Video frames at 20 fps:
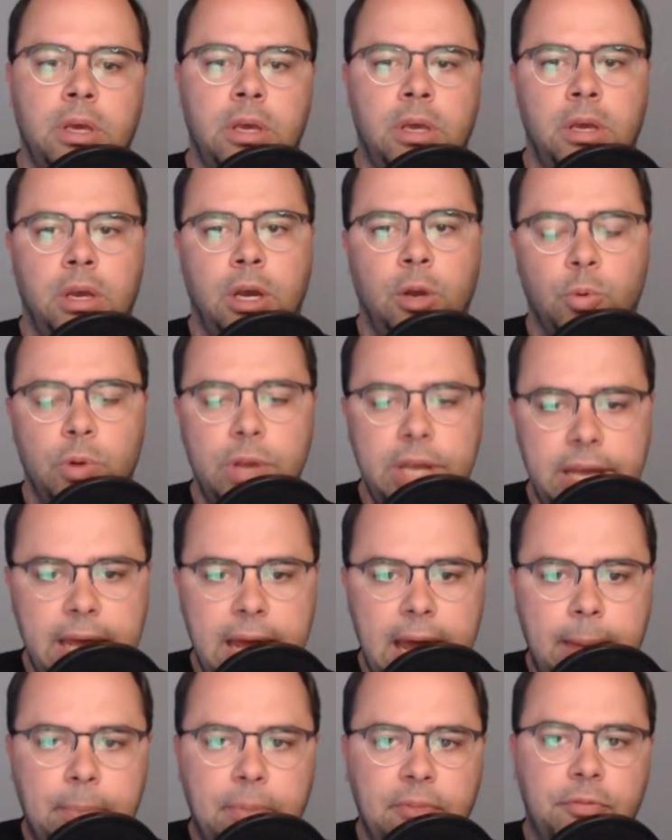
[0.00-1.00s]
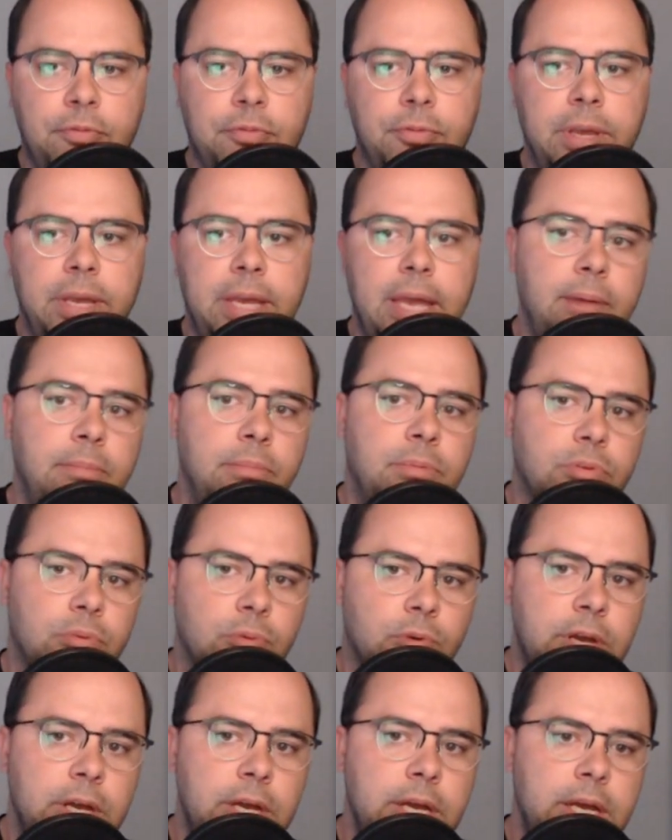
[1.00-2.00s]
a recap of game
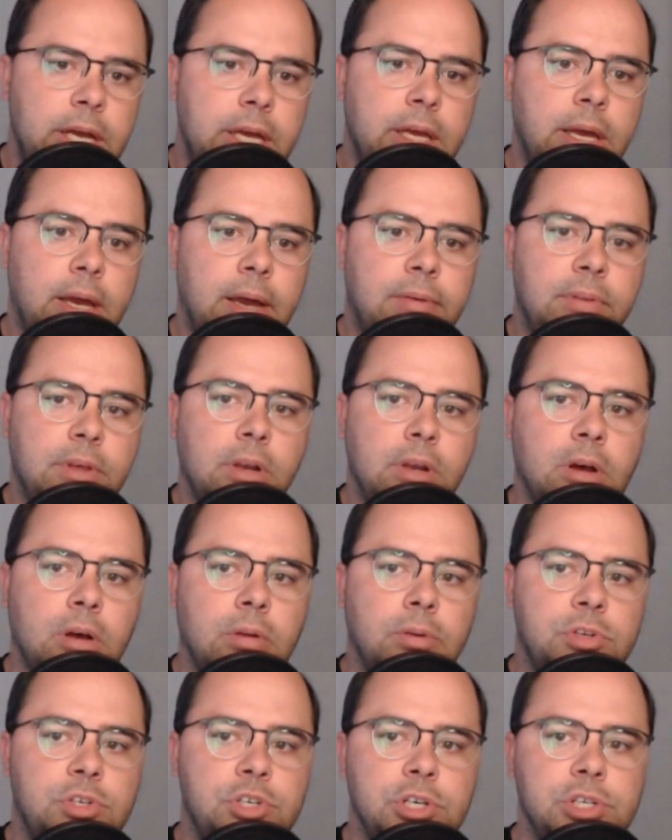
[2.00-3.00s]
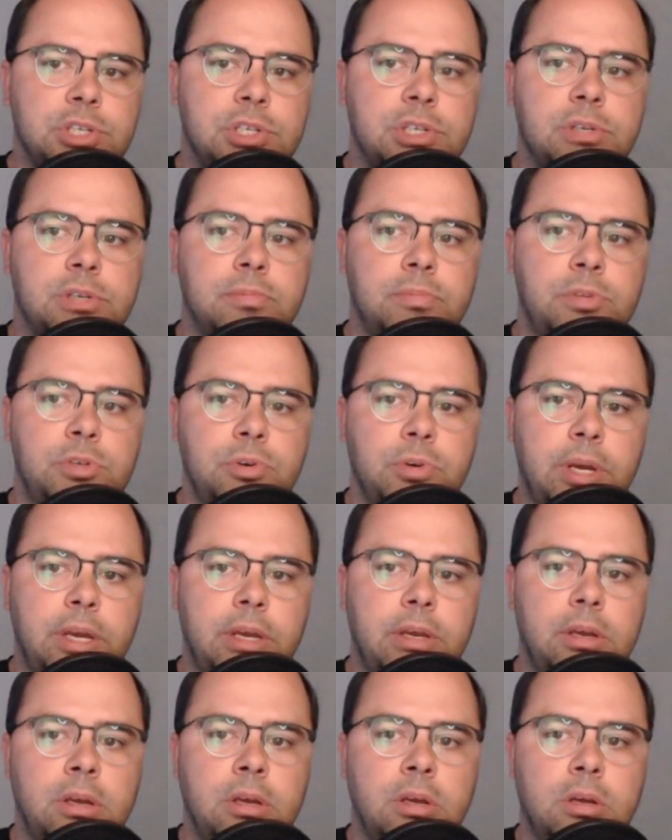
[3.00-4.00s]
3, and then I'll just do
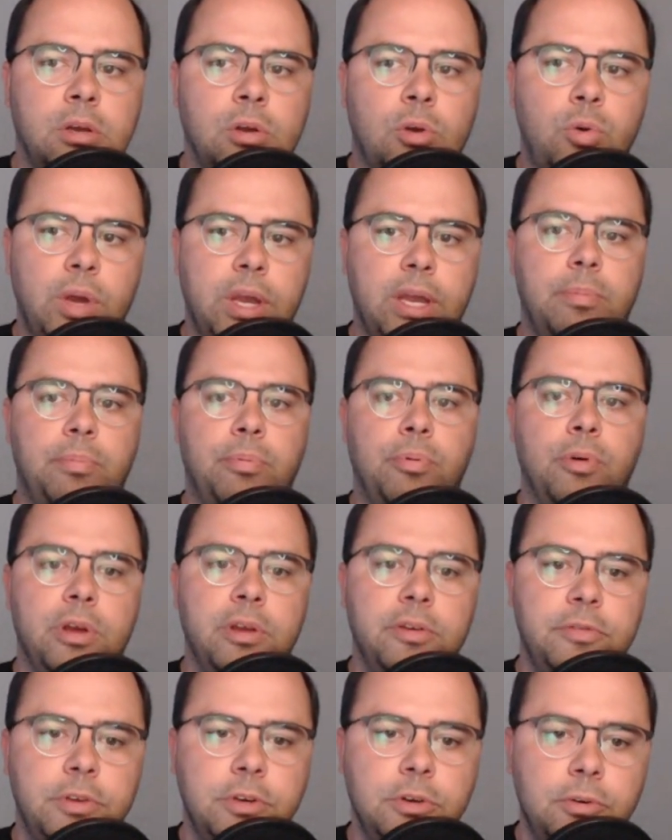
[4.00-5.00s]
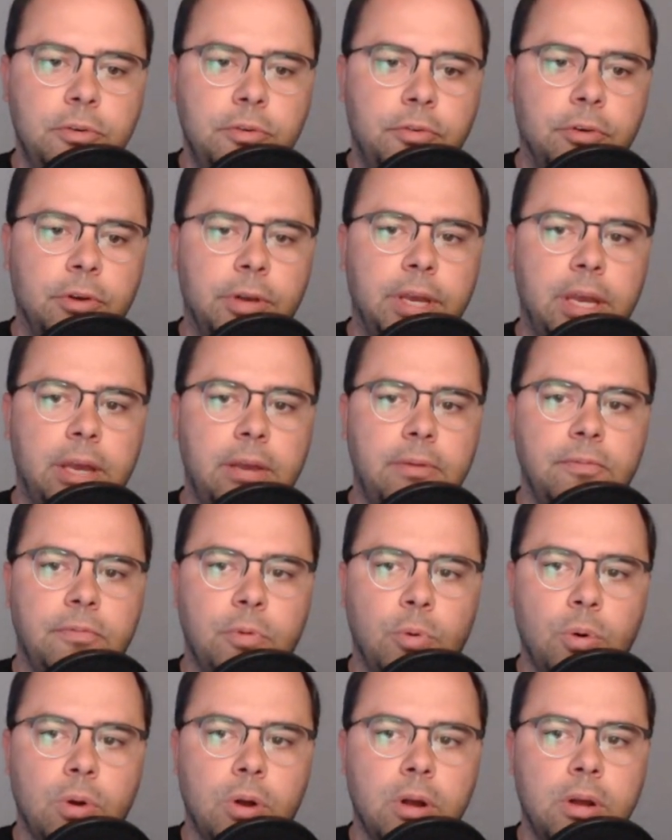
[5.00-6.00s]
a quick preview for game
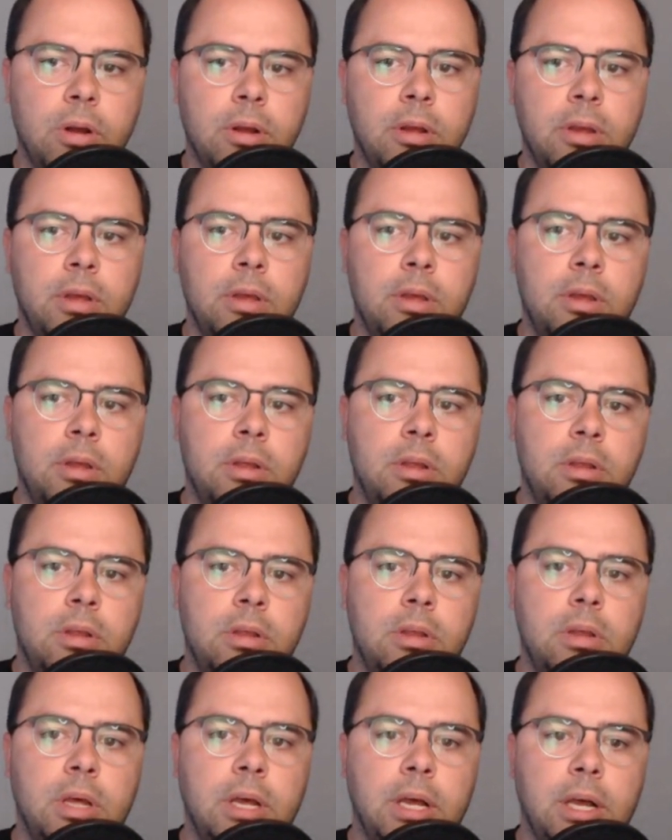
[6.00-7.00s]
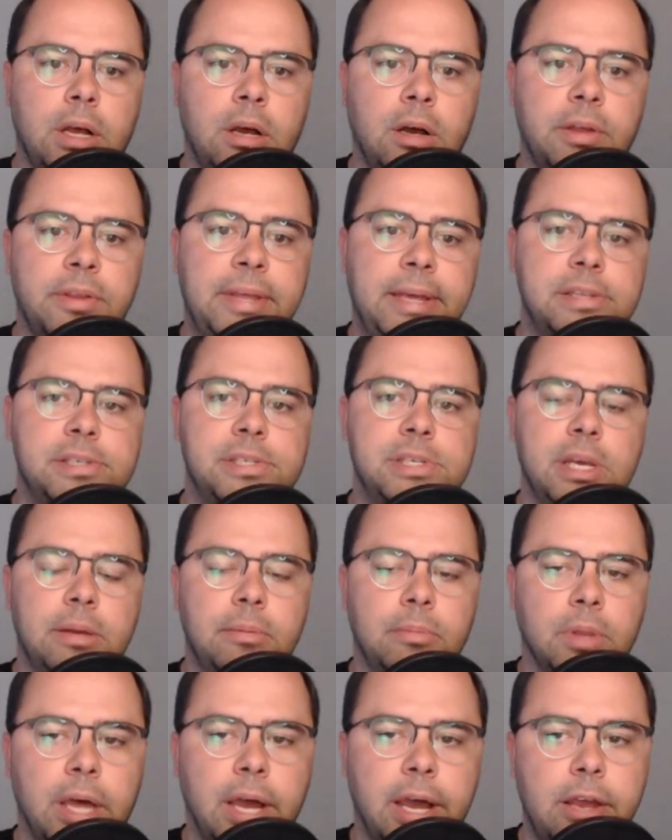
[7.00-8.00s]
4 on that same
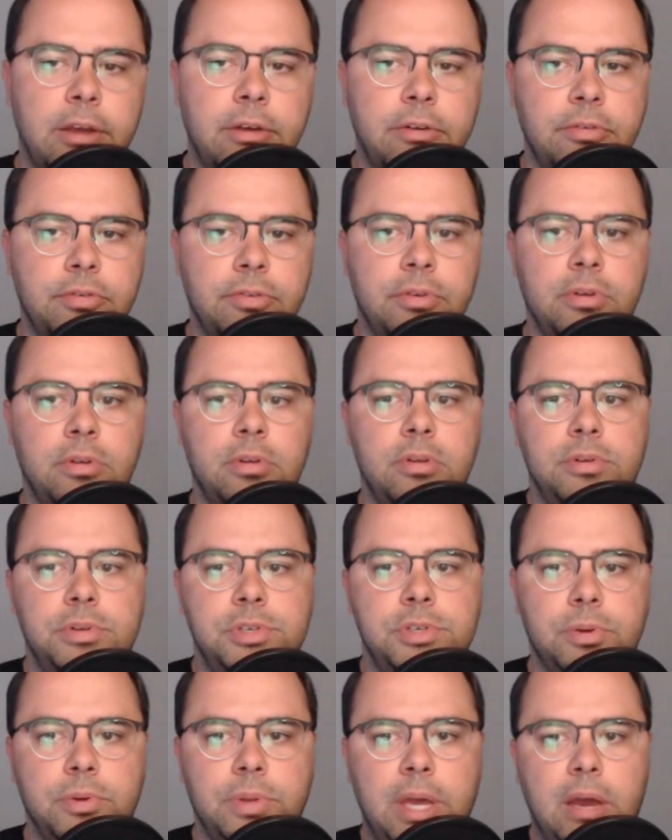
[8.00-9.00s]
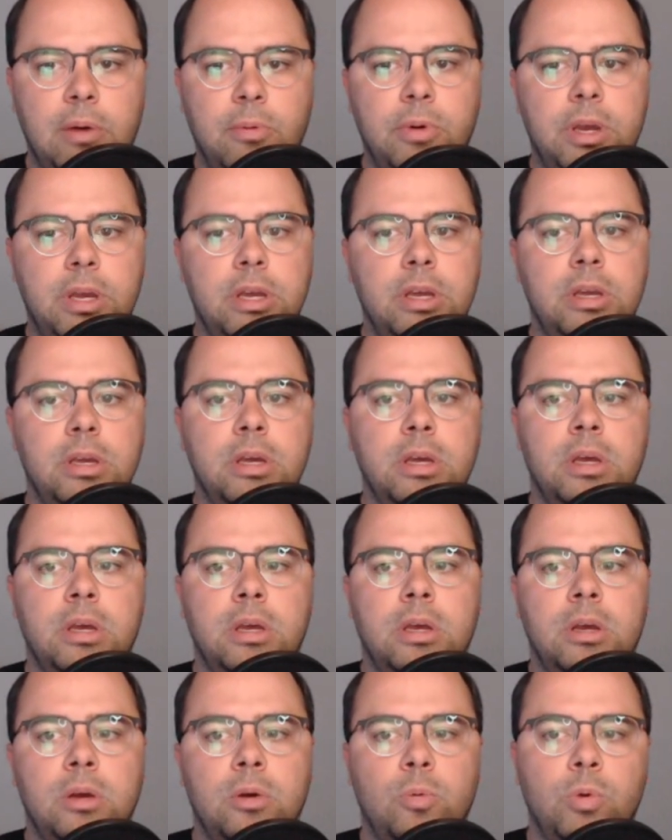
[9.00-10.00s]
live. So that way
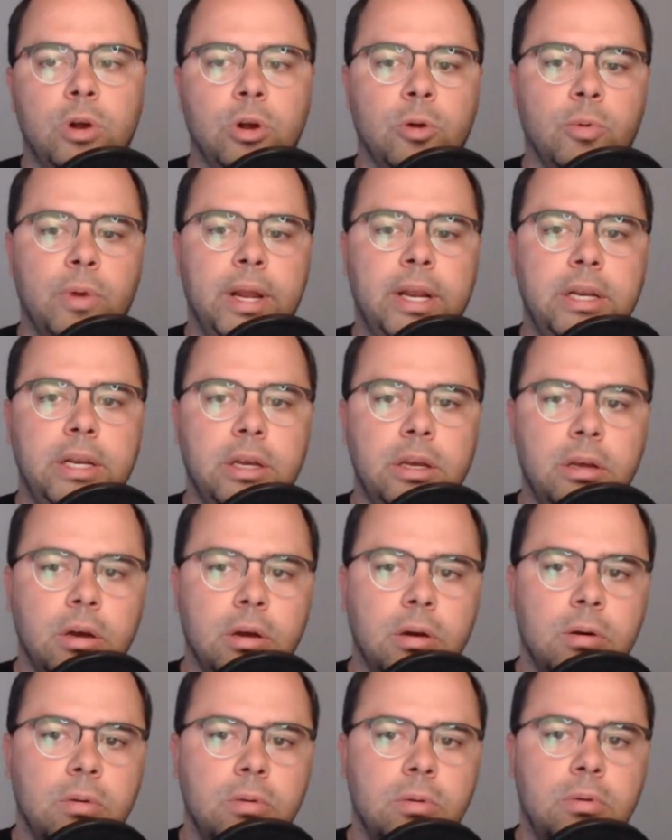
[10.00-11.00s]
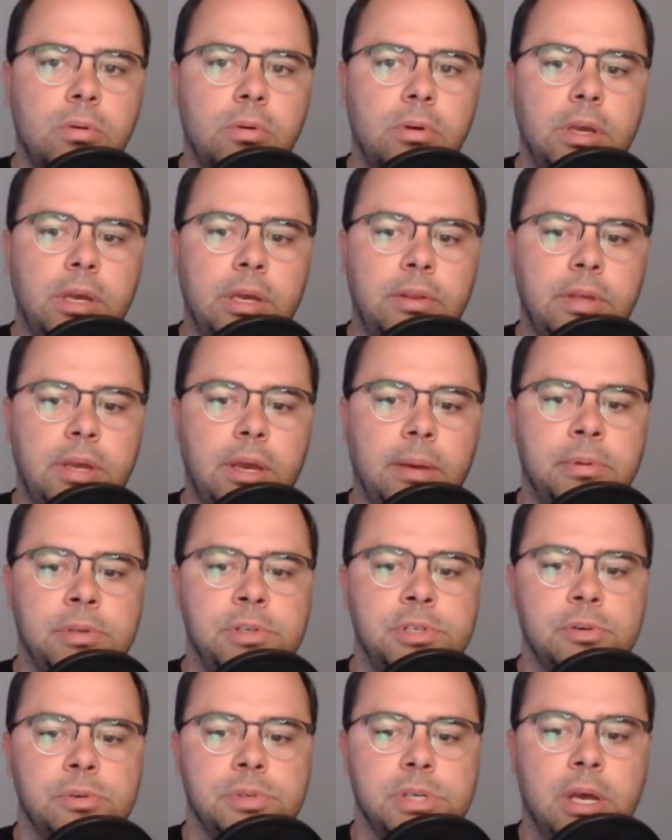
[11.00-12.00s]
we're ready to go and the
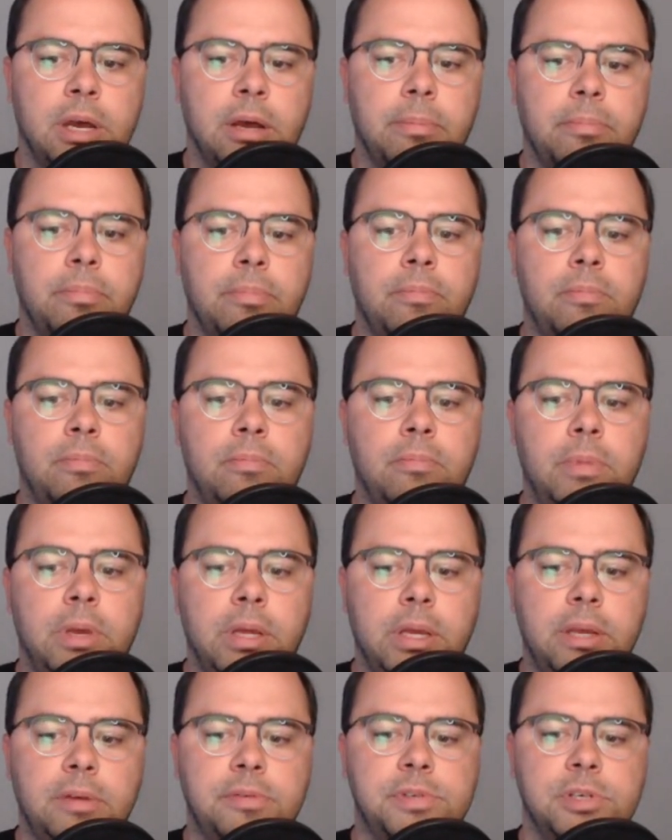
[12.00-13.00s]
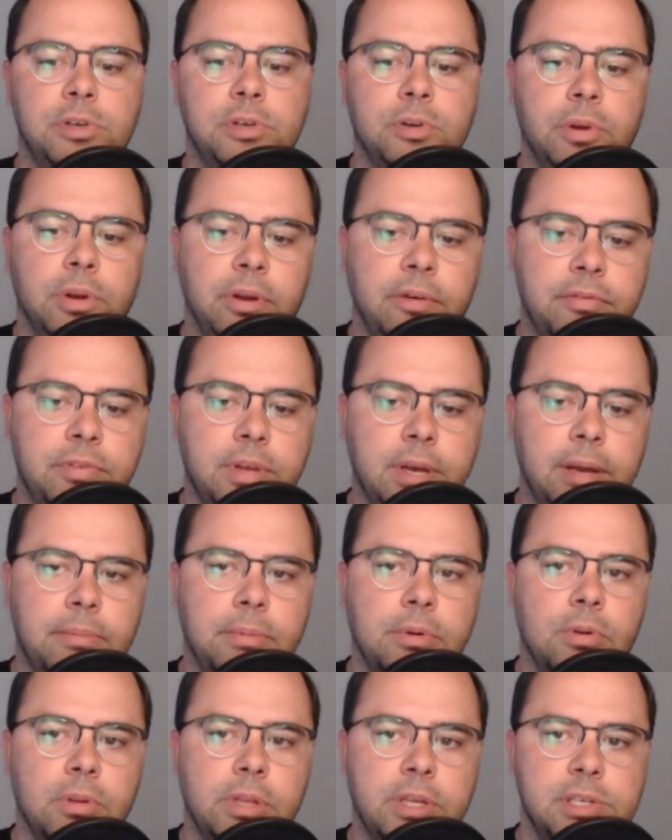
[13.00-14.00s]
episode's up, and gives you enough time to
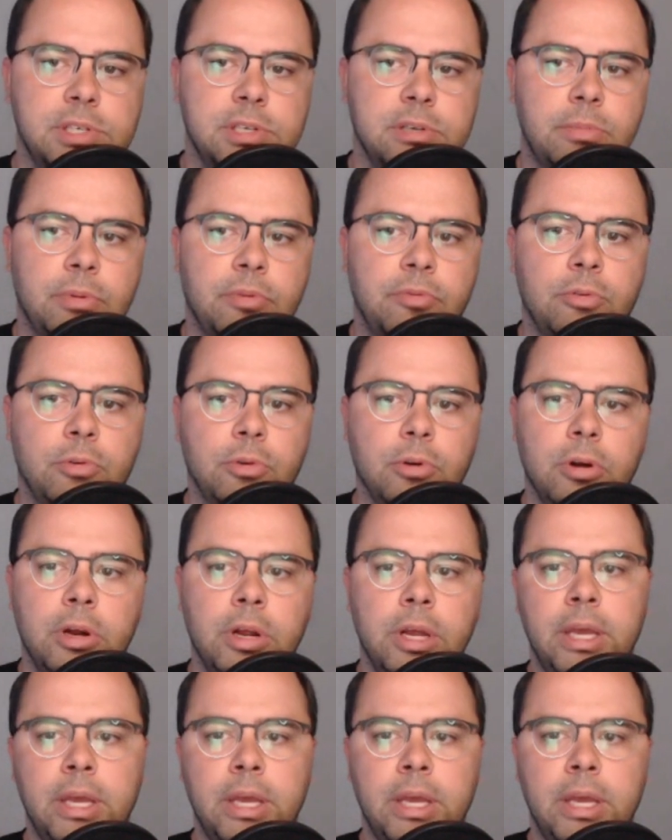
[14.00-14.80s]
listen before